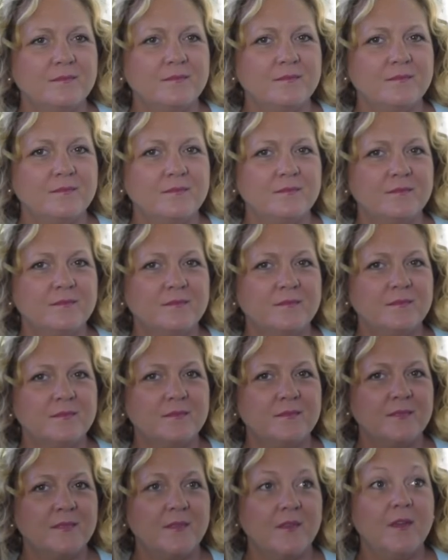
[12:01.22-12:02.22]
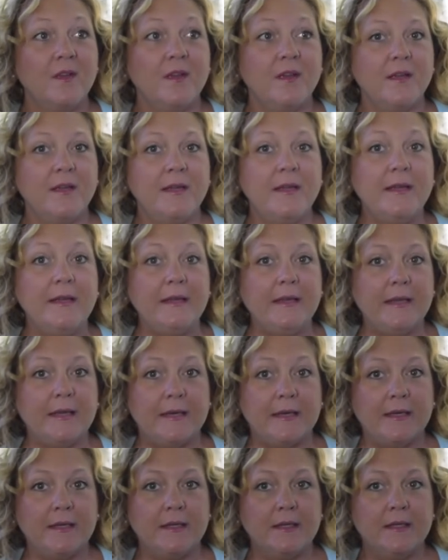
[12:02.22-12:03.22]

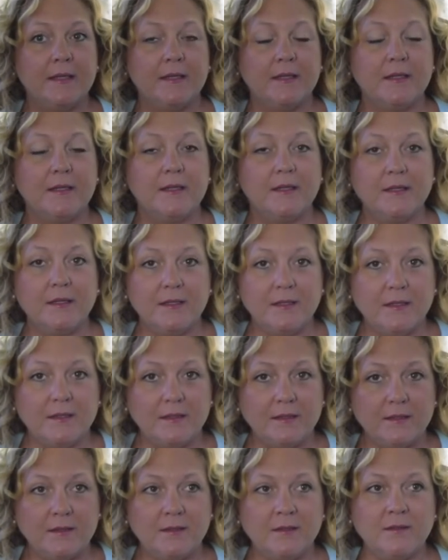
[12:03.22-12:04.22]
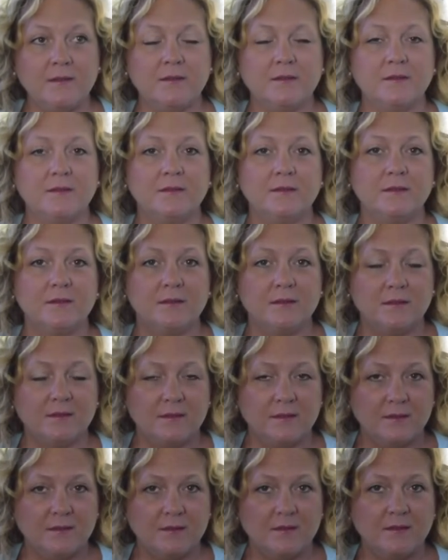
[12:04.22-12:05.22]

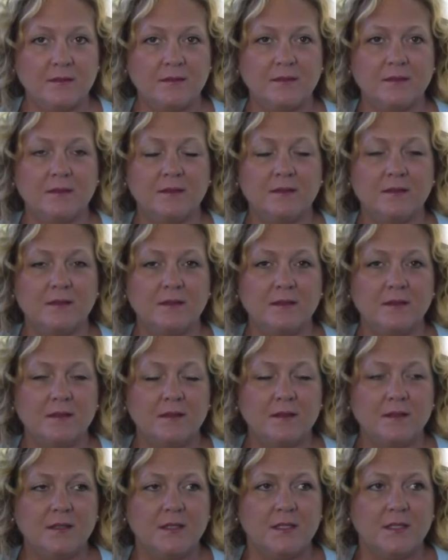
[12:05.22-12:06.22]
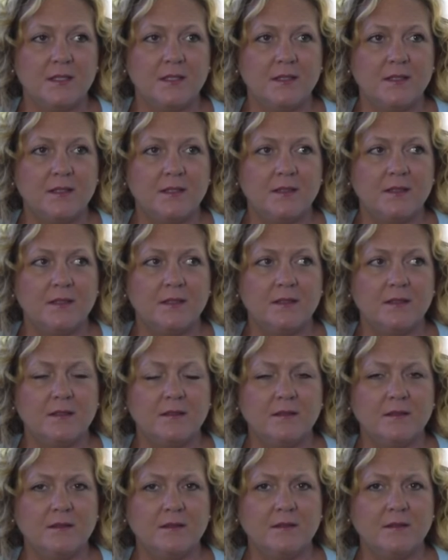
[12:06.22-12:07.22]

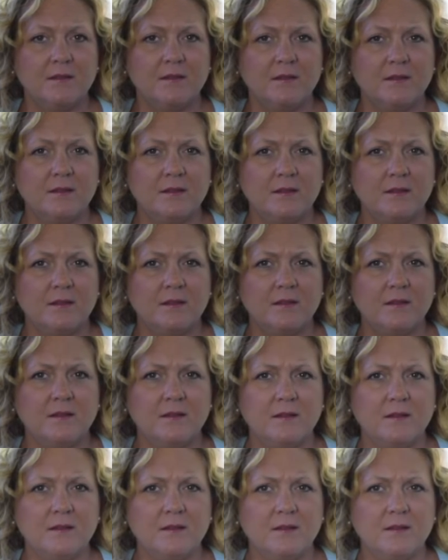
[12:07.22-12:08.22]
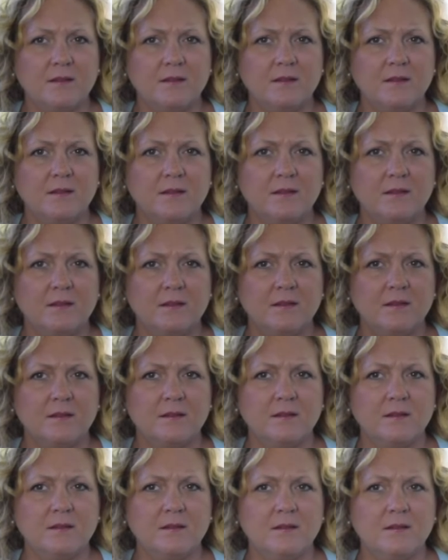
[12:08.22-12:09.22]
(not speaking)